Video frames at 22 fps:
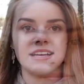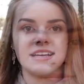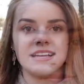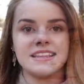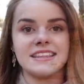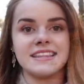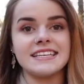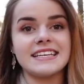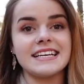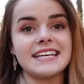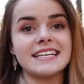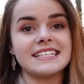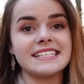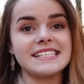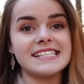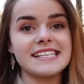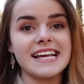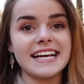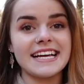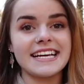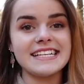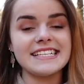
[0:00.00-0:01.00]
The
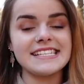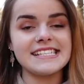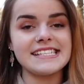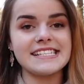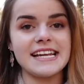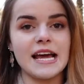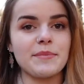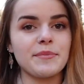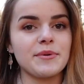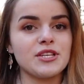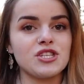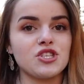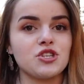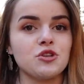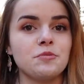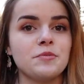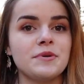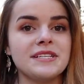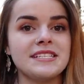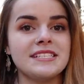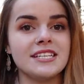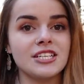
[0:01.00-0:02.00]
second step is to
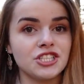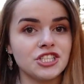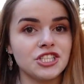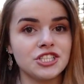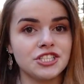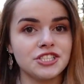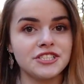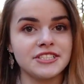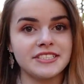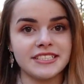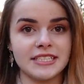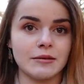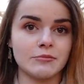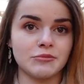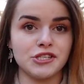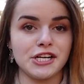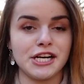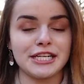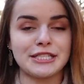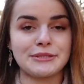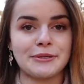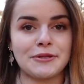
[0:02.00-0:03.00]
position your
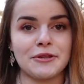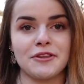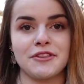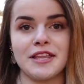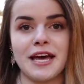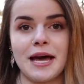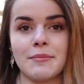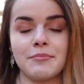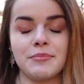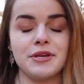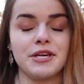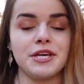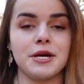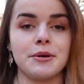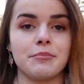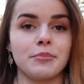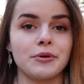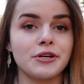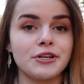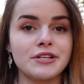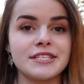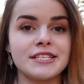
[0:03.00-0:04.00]
subject, whether that be a
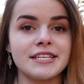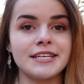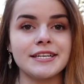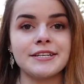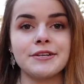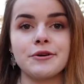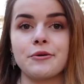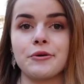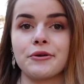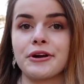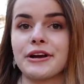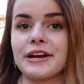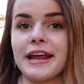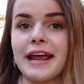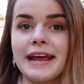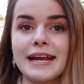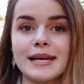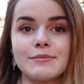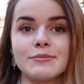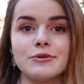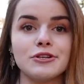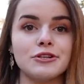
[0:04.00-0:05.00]
person or an
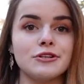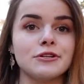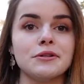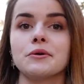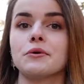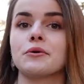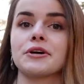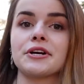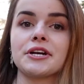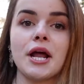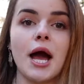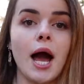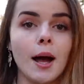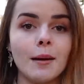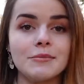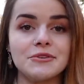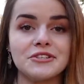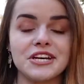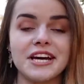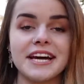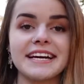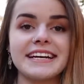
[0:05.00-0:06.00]
animal or an
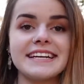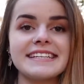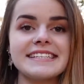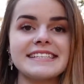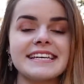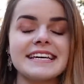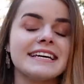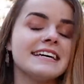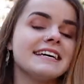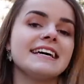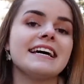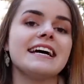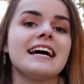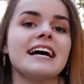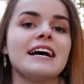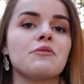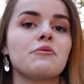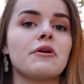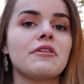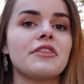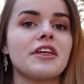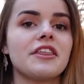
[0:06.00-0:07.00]
object,
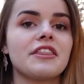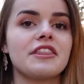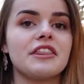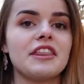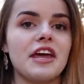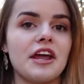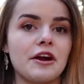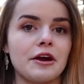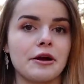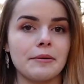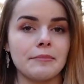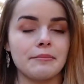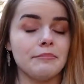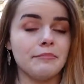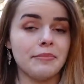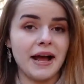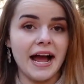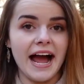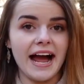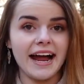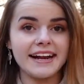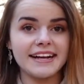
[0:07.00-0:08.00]
with their
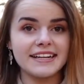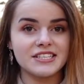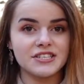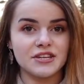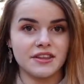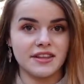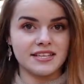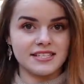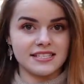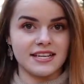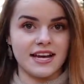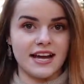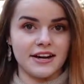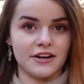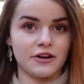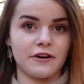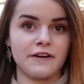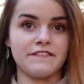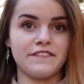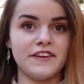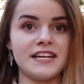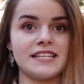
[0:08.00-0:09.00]
back to the sun
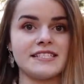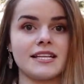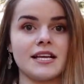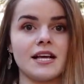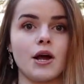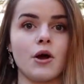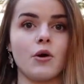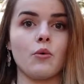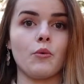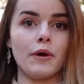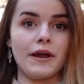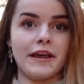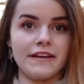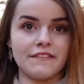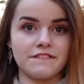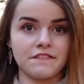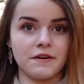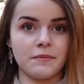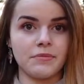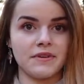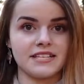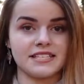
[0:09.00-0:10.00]
or facing away
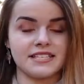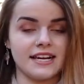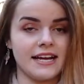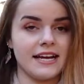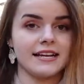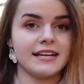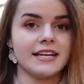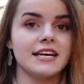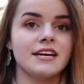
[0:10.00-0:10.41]
from the sun.